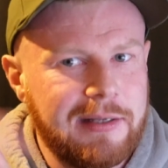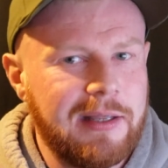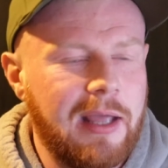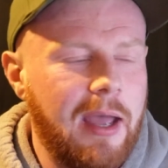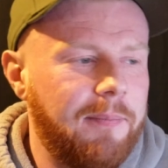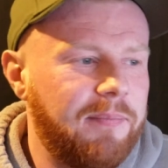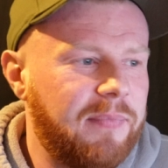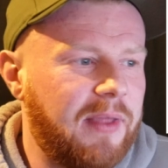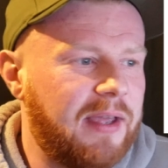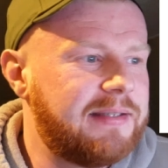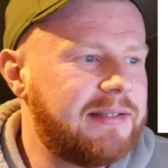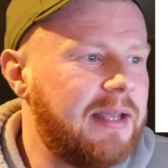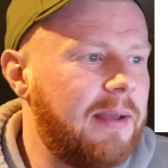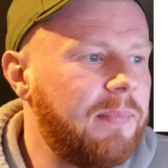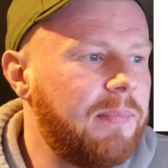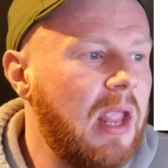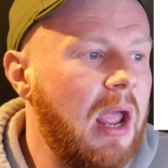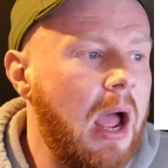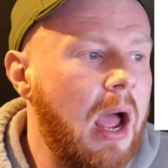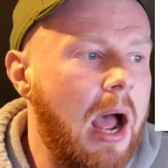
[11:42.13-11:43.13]
Yeah, that's
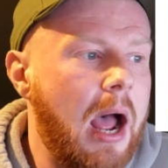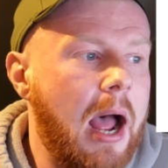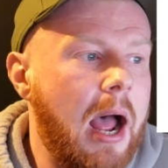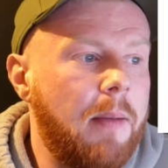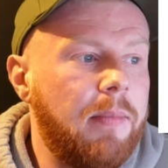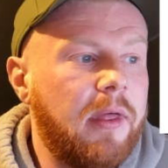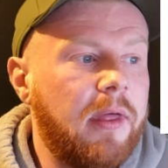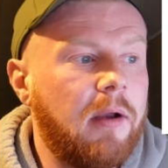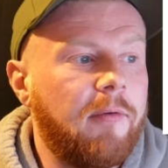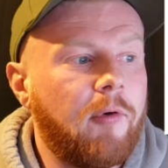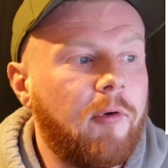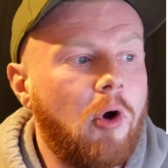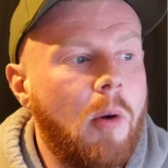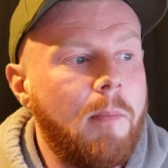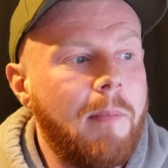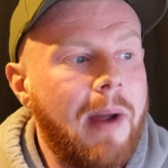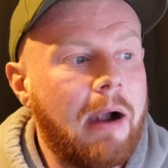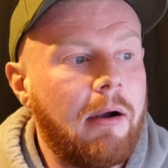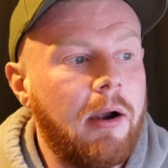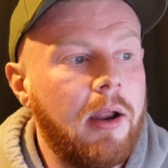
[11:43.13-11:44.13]
it. Then I've got
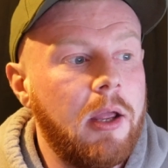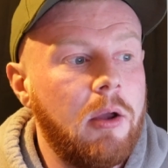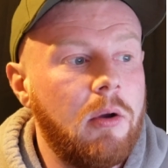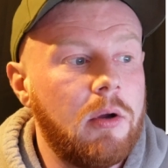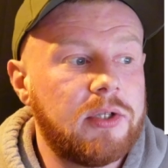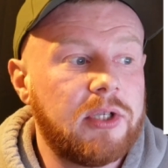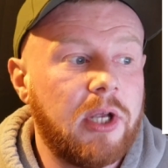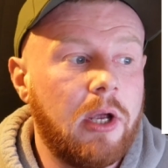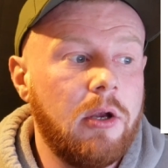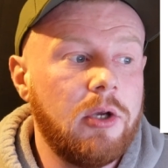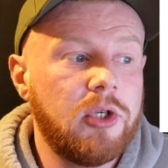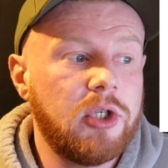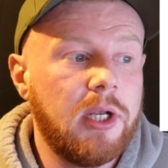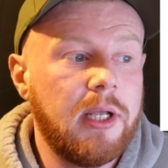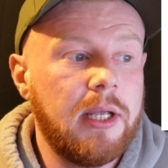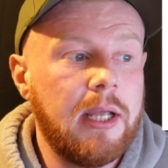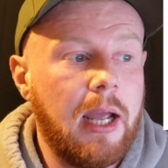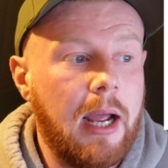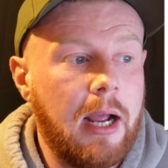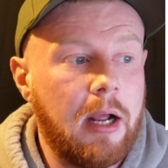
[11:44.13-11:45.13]
Mario
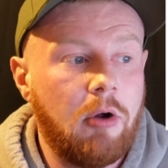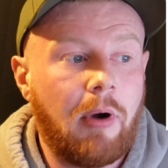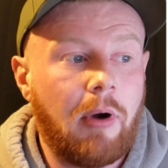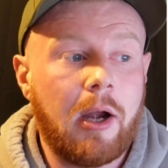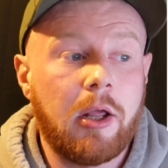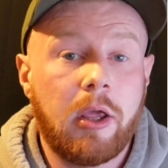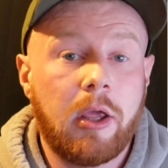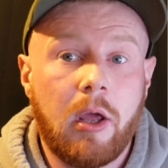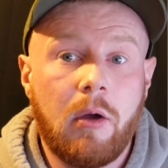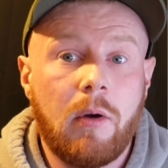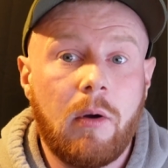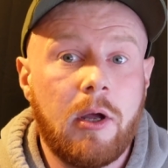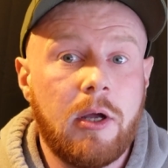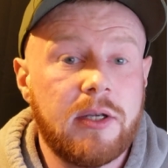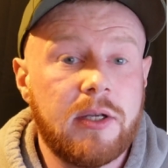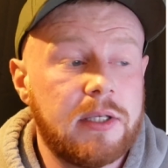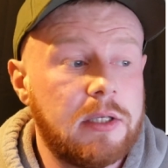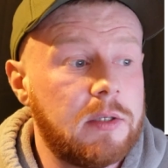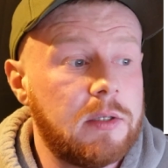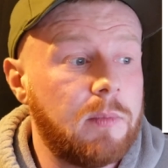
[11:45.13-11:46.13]
Itoje and Grant
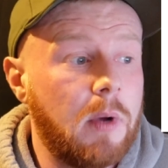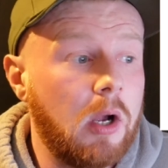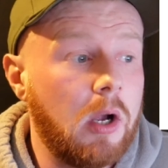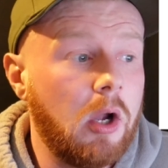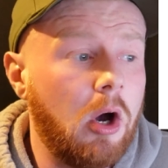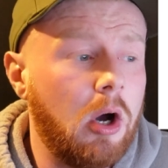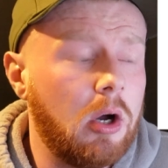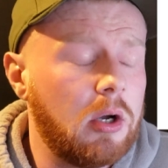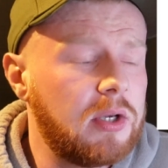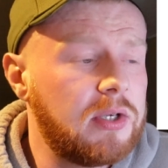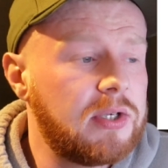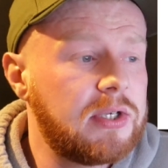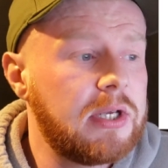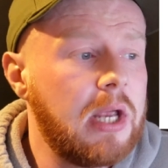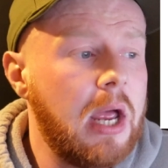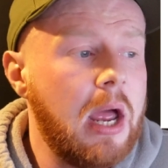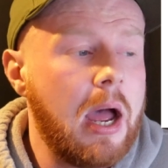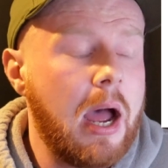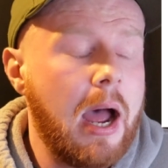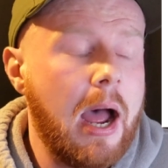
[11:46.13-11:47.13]
Gilhurst as my locks,
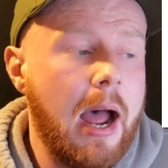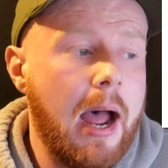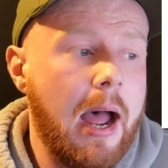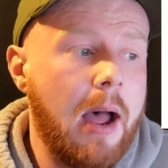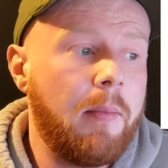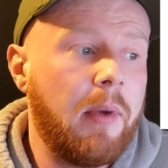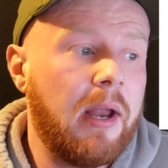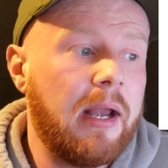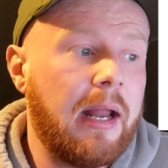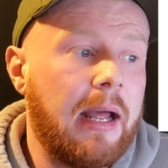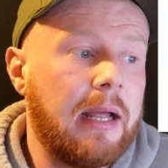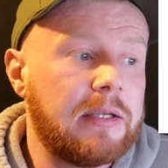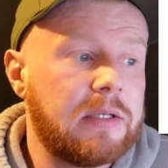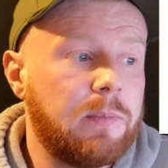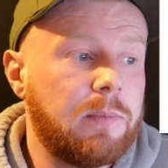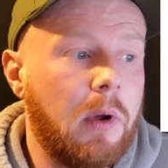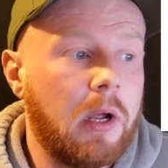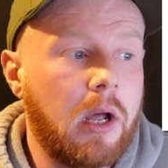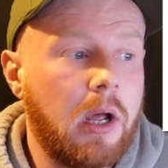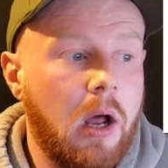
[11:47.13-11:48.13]
and
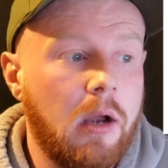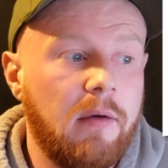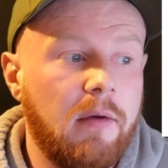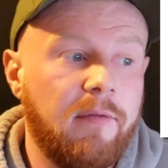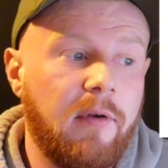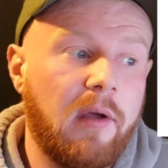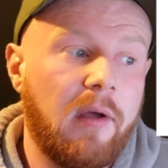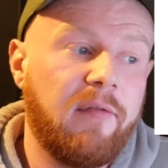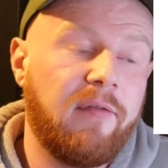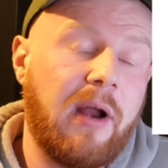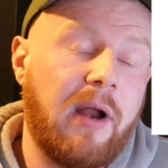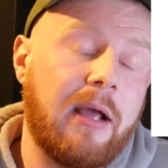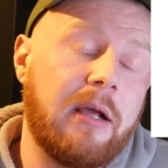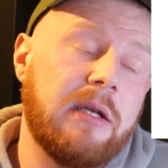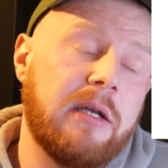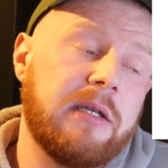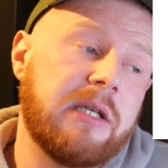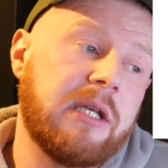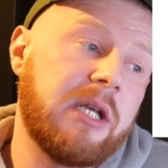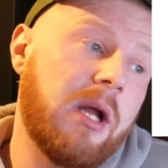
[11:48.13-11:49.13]
as my kind of like
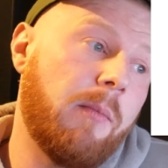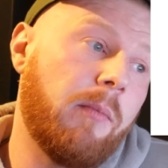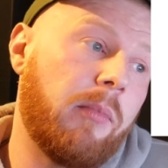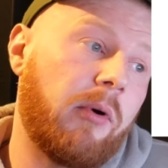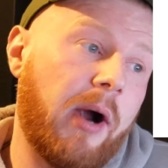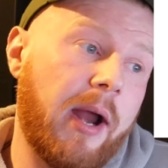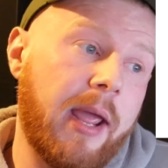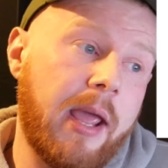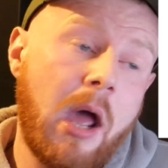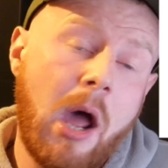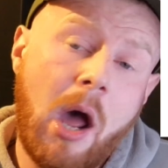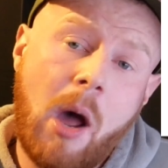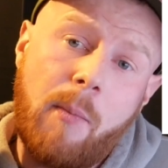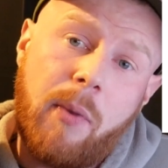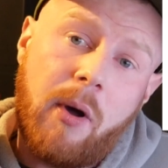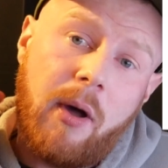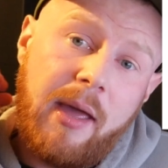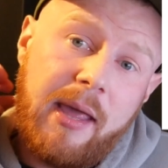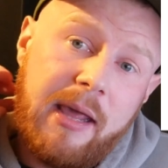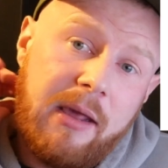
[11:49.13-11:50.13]
flankers and number 8,
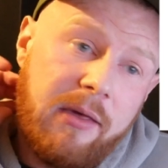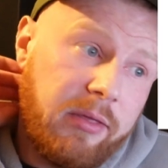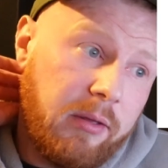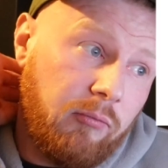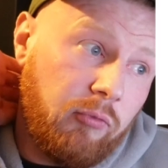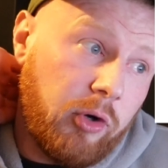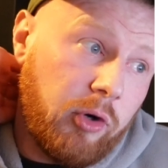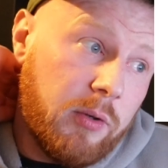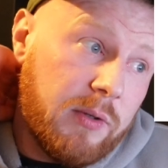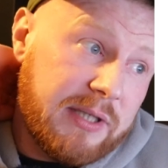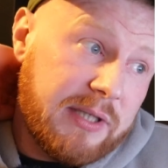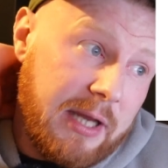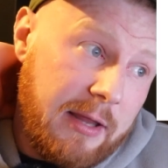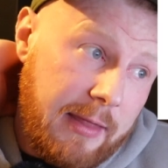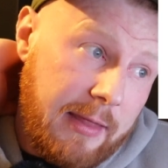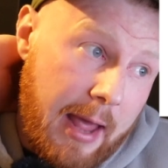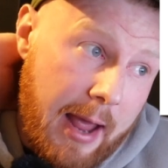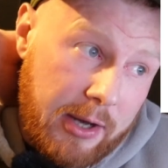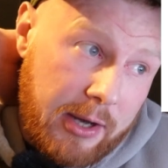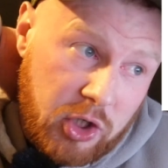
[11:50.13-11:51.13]
put Ethan Roots
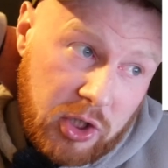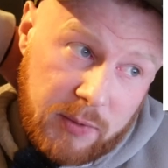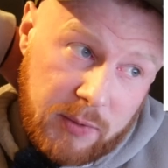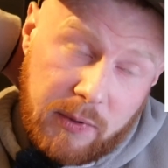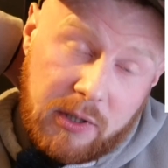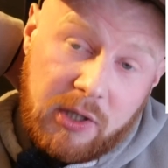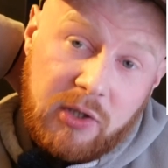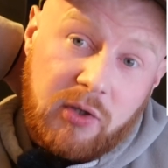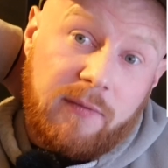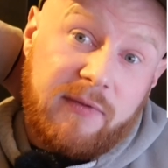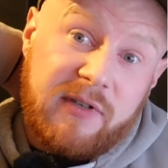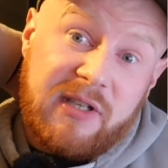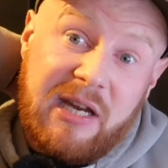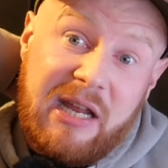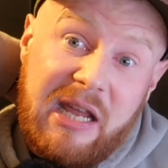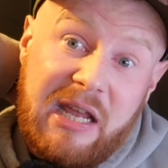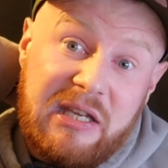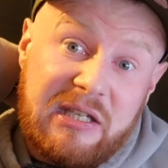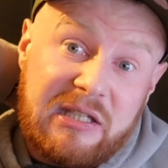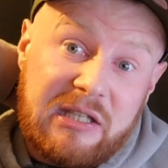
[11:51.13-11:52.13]
in there, just because obviously
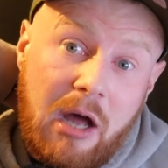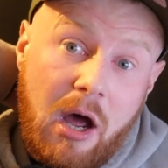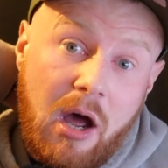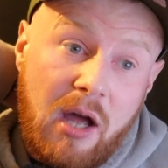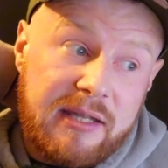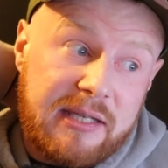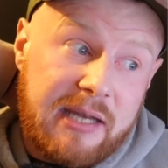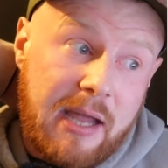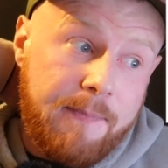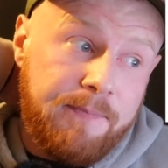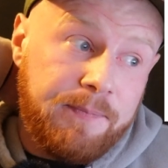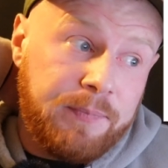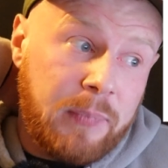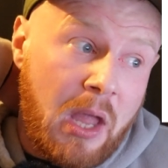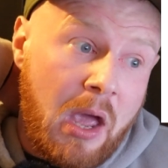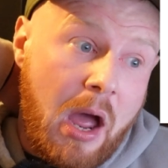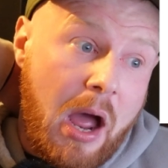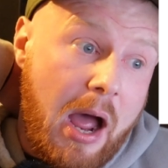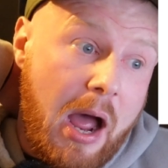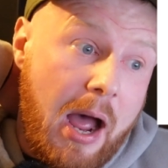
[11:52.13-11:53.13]
he's starting,
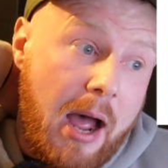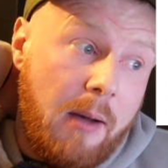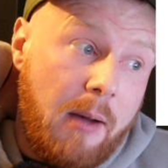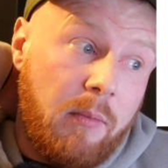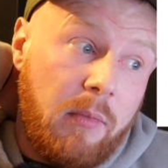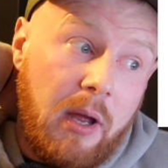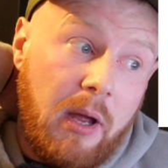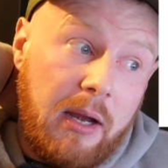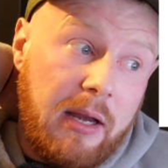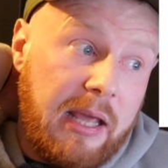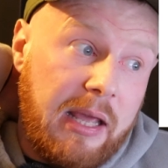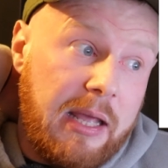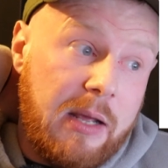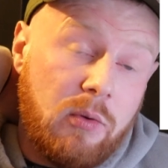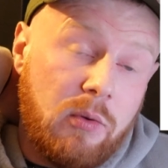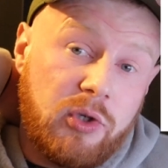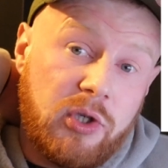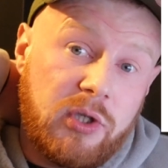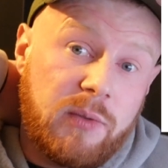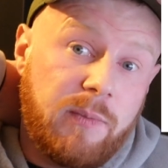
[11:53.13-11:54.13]
and
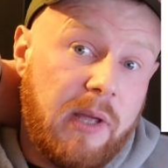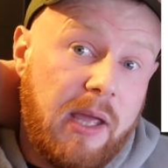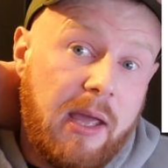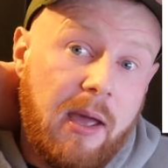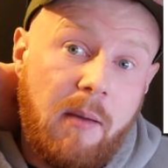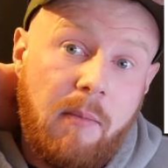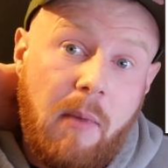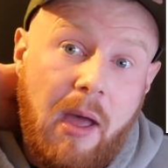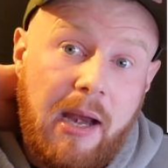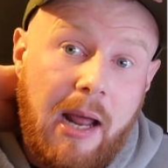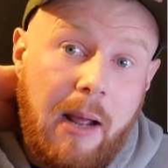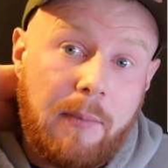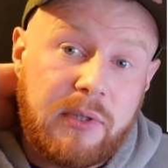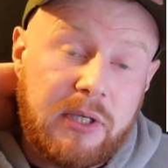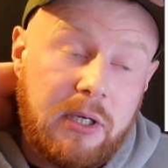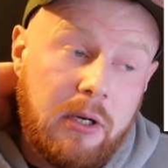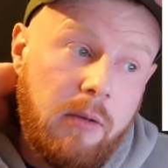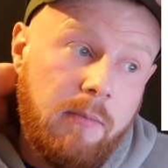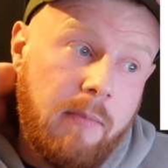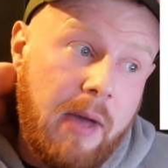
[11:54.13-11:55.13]
he'll just be an
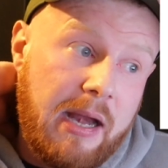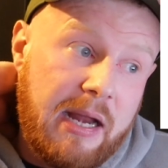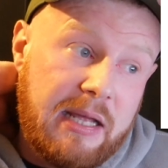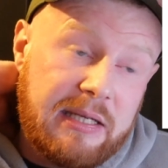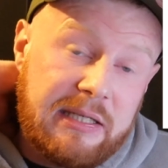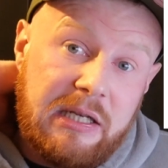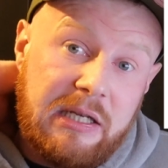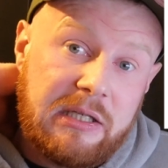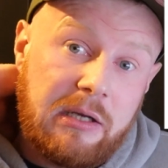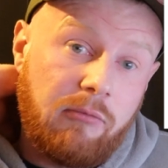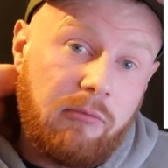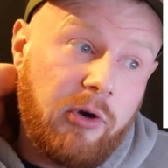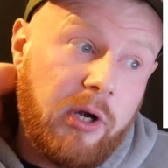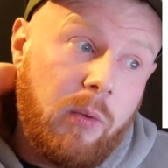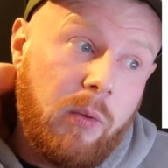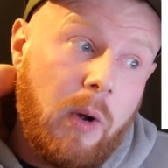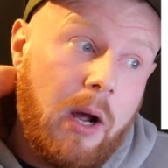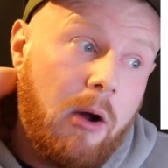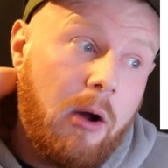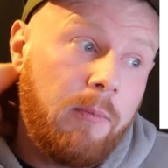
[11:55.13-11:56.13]
absolute menace, and he's done
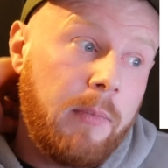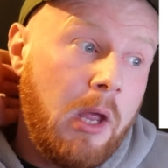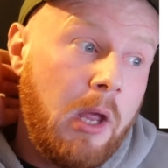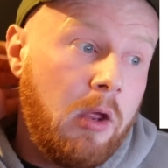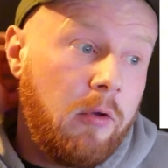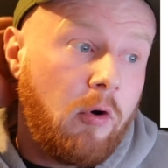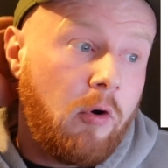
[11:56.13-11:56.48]
really well.